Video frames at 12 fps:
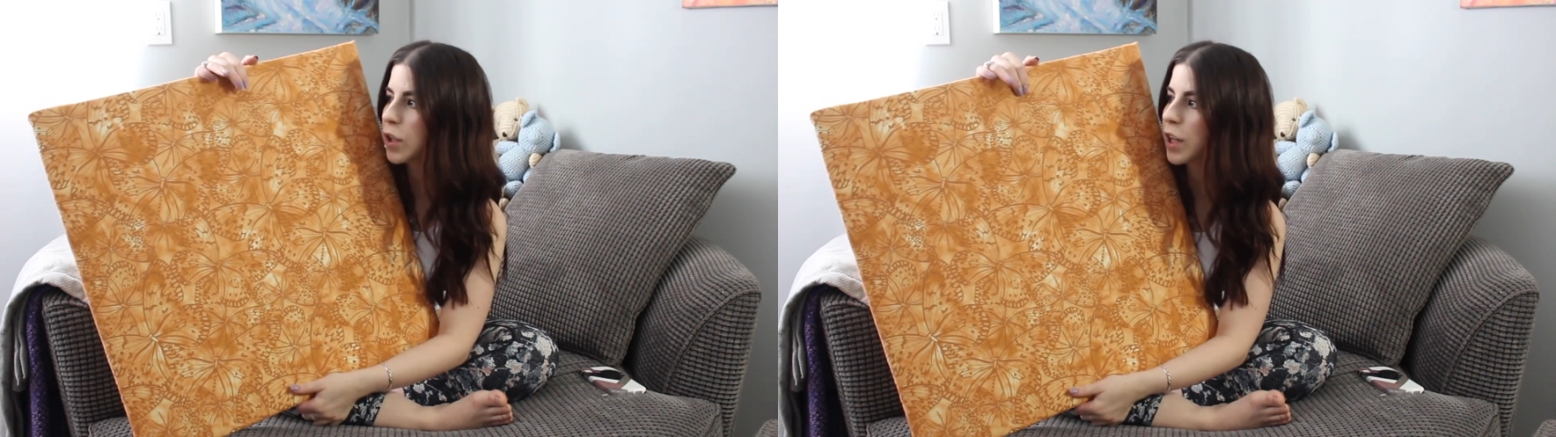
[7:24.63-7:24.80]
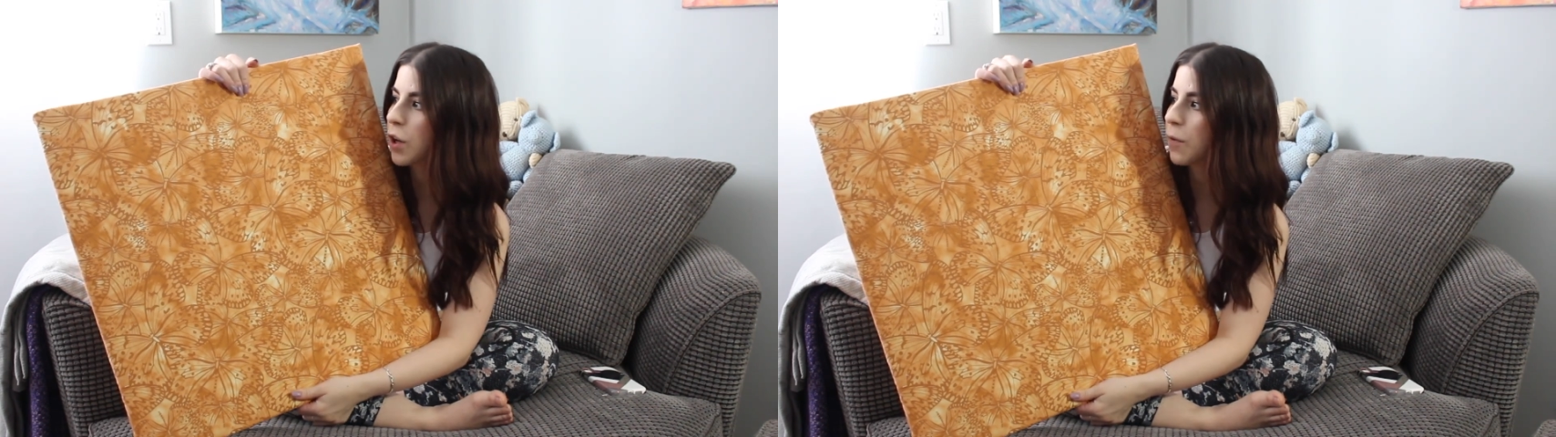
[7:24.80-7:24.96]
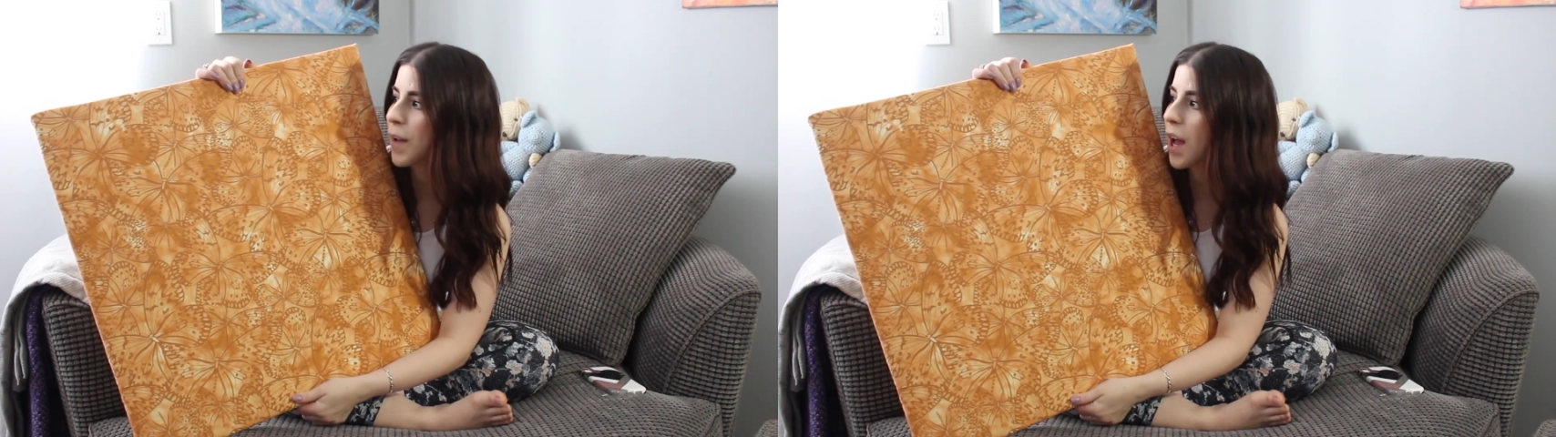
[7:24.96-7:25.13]
that
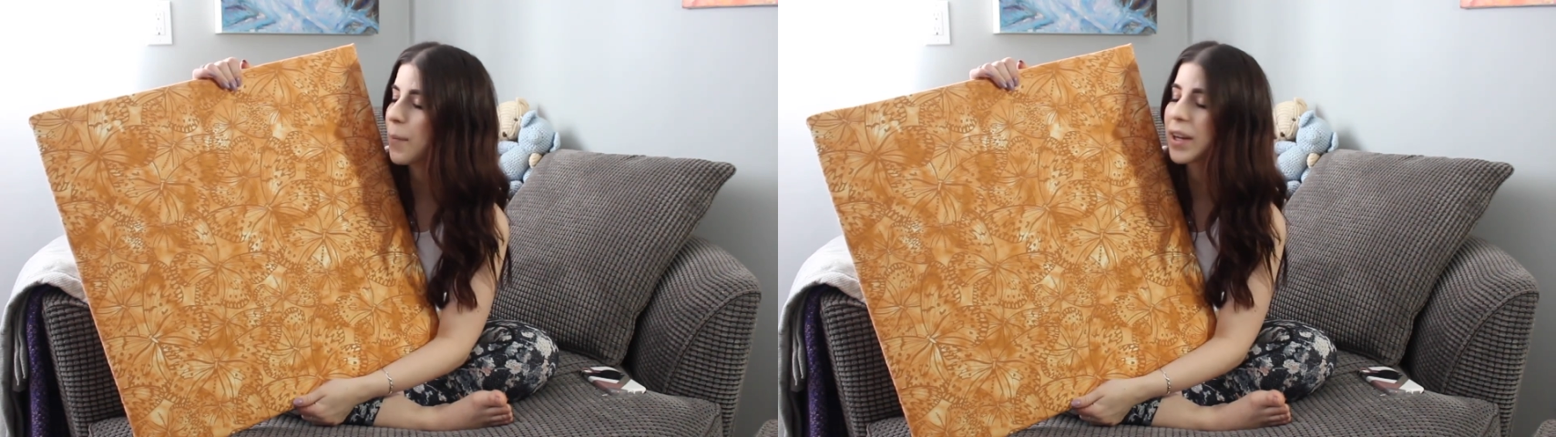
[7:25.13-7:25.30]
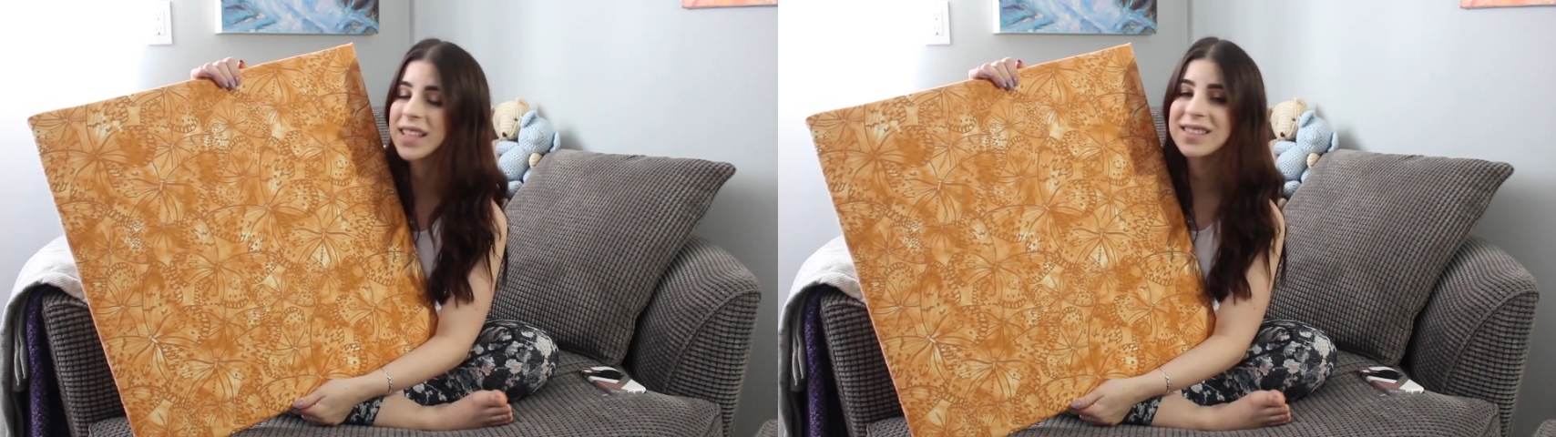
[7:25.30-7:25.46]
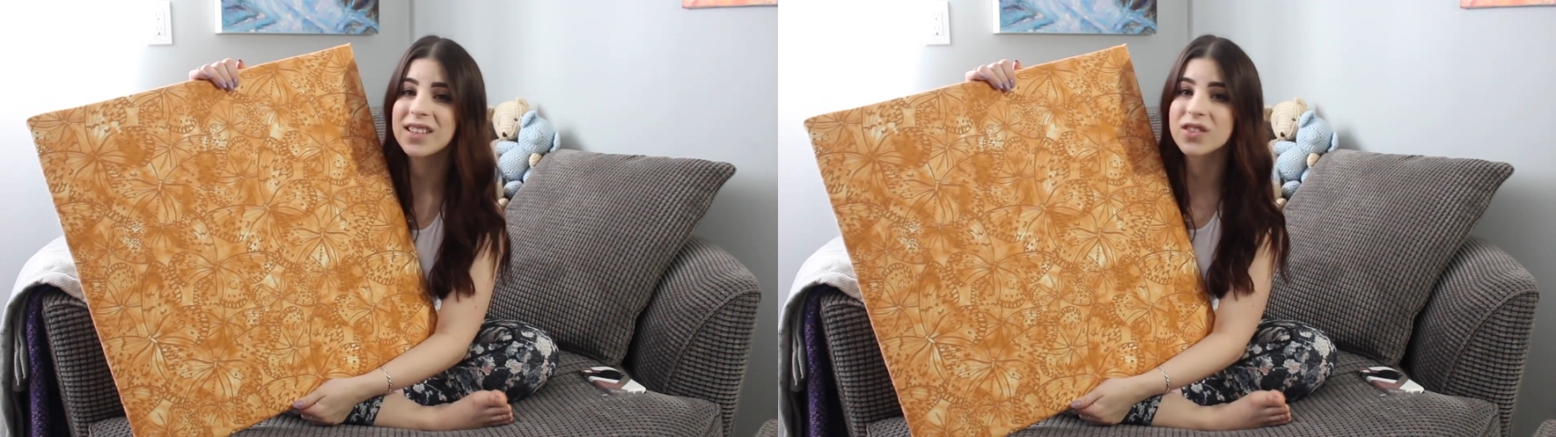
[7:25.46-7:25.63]
your fabric
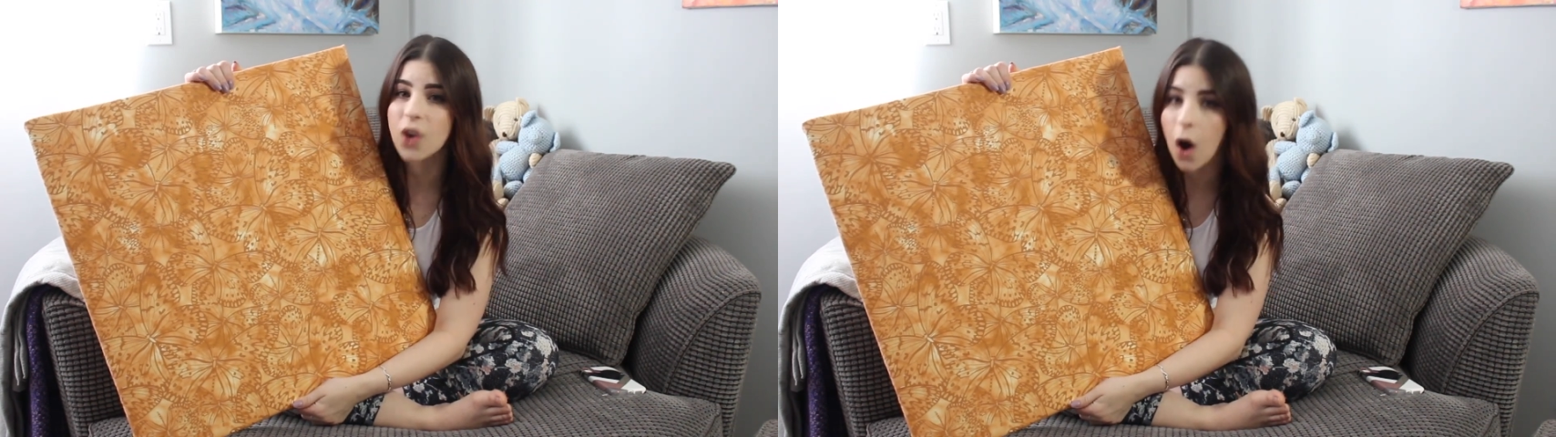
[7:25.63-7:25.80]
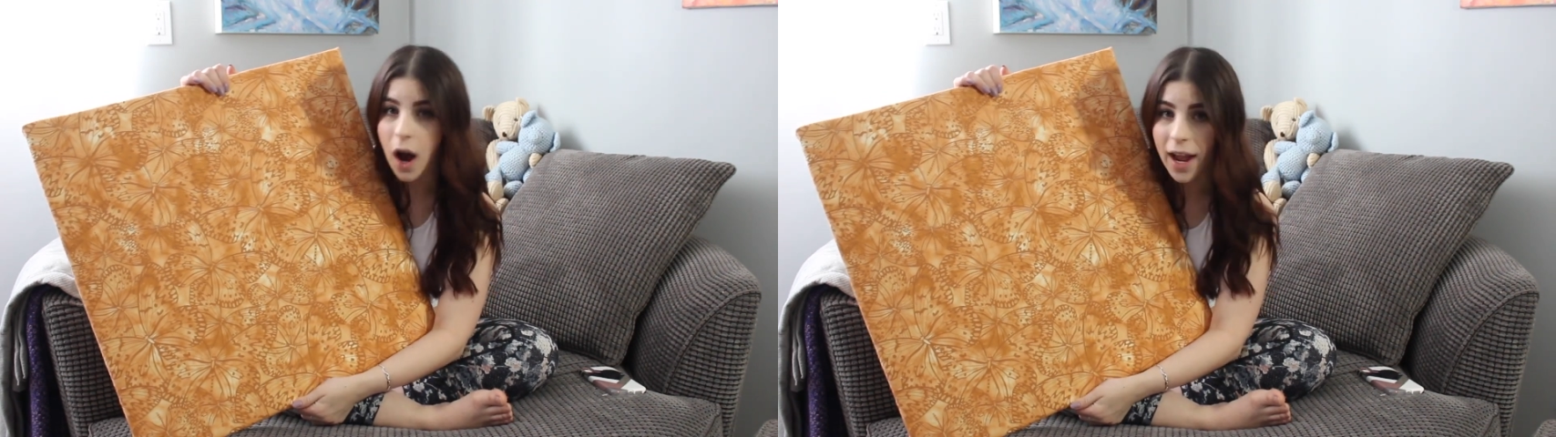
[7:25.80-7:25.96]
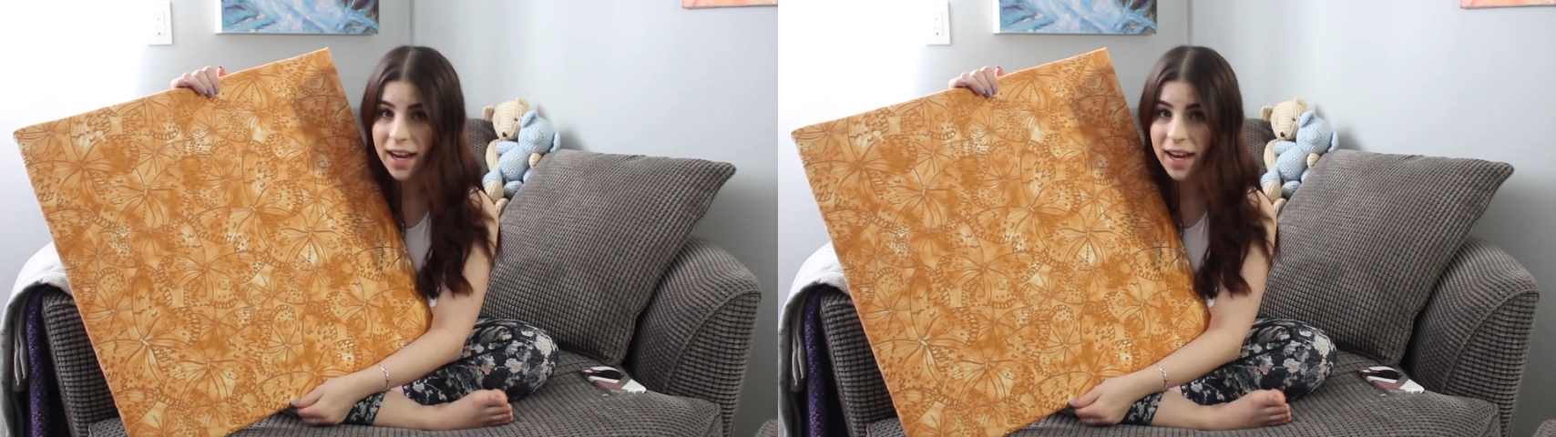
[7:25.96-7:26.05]
is as taut